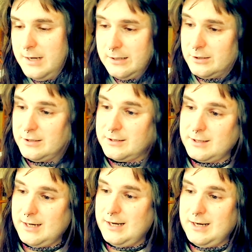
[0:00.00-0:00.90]
Needless to
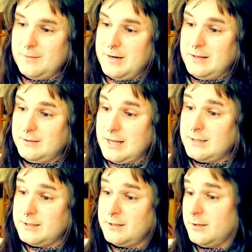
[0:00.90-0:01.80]
say, I mean,
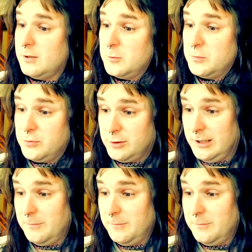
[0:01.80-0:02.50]
that's still pretty